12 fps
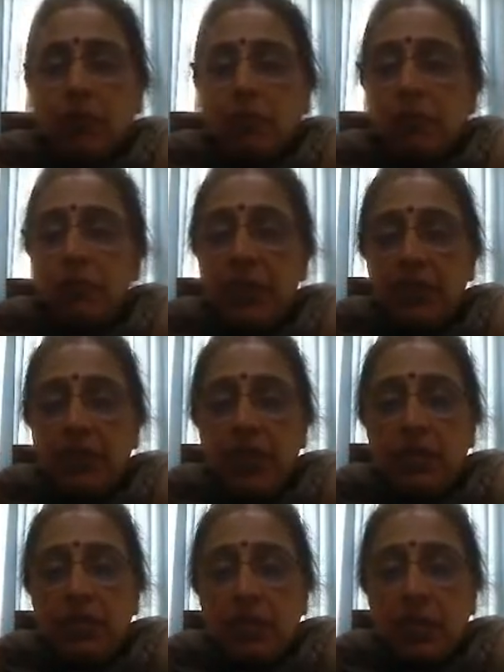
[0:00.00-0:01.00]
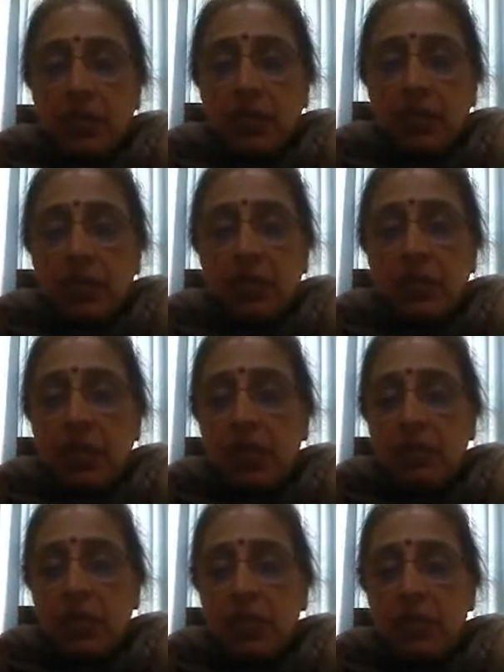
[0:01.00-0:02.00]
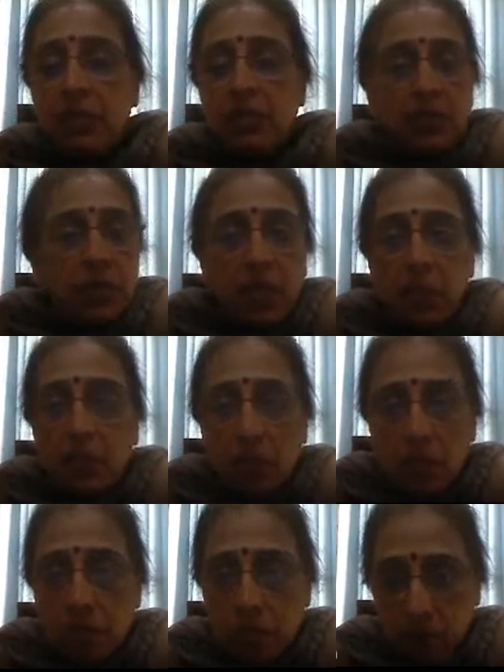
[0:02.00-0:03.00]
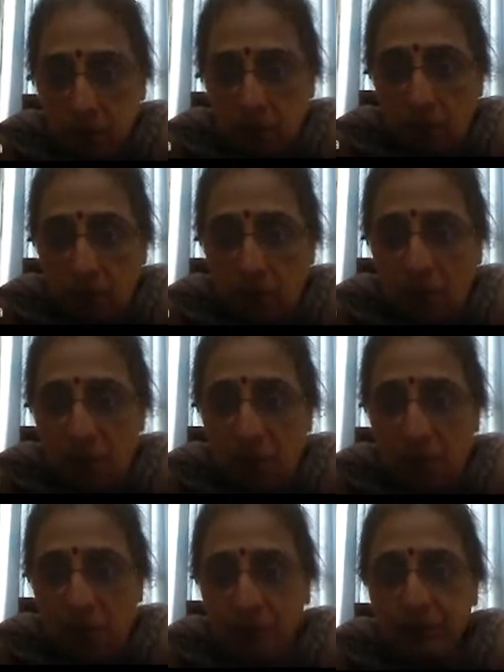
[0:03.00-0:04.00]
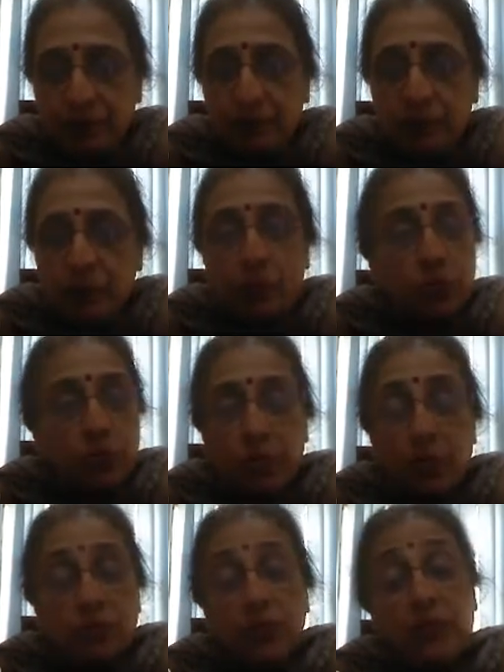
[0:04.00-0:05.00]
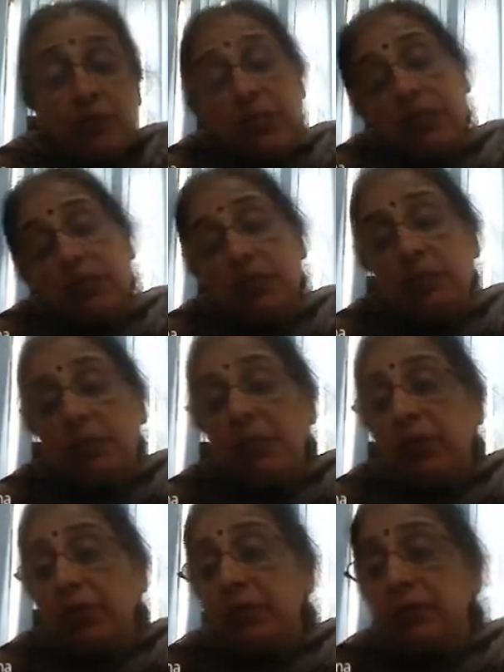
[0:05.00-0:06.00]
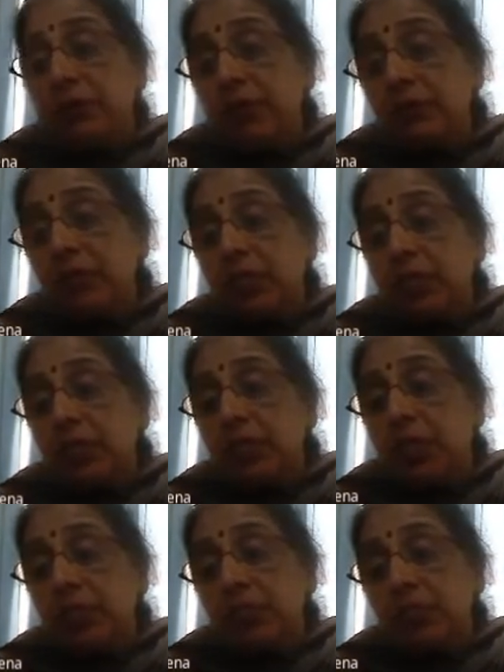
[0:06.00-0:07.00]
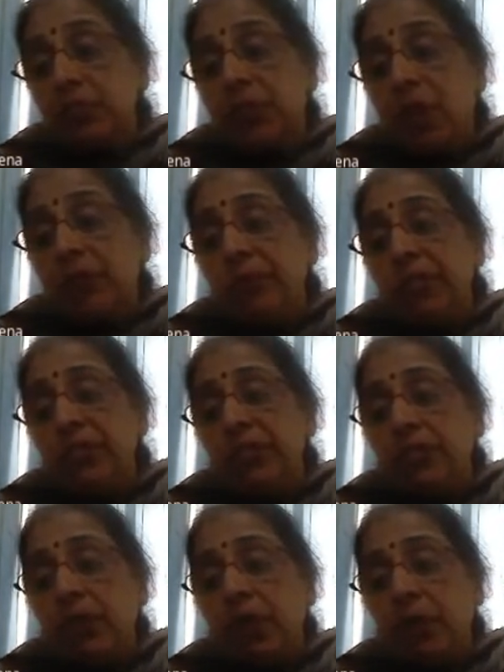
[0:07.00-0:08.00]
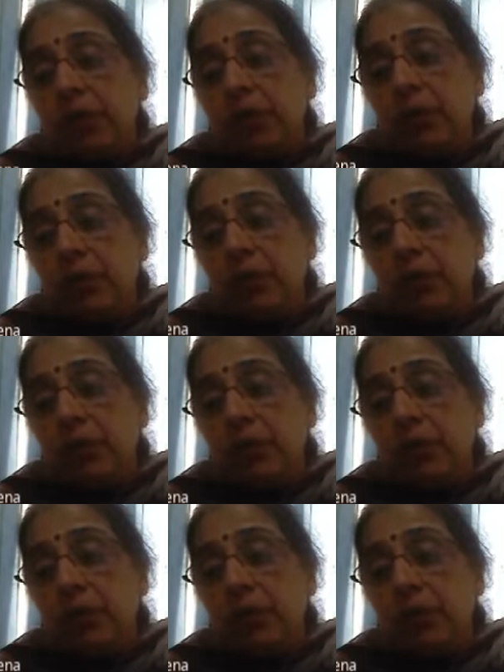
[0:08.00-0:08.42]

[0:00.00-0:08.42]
But then see, this m and this m, they are positive. So we have taken, remember, we have taken m to be how much? 100.